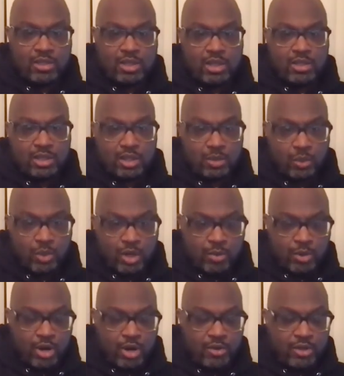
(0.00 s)
Like I said, we're a
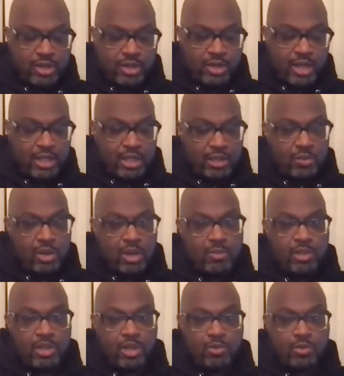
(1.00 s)
part of the Nike
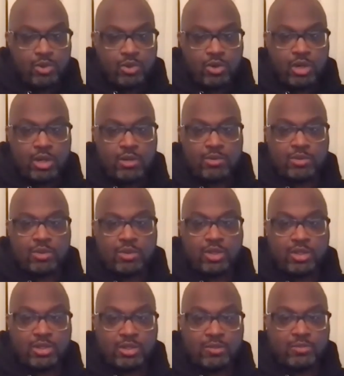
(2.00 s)
EYBL program, so
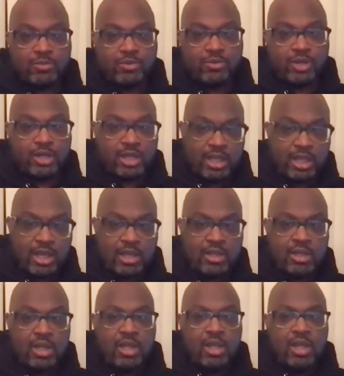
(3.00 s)
there's some funding
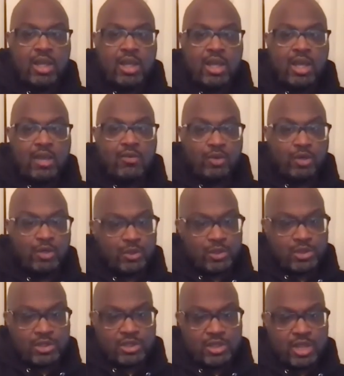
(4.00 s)
and and
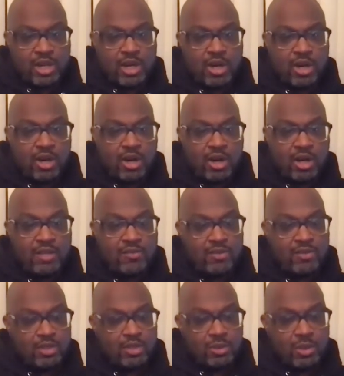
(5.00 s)
resources that are are
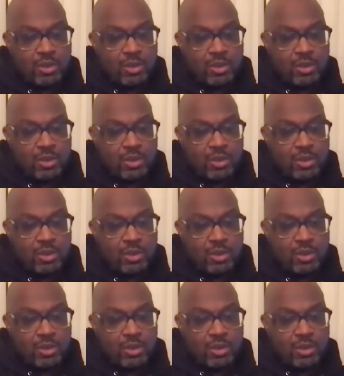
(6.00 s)
given to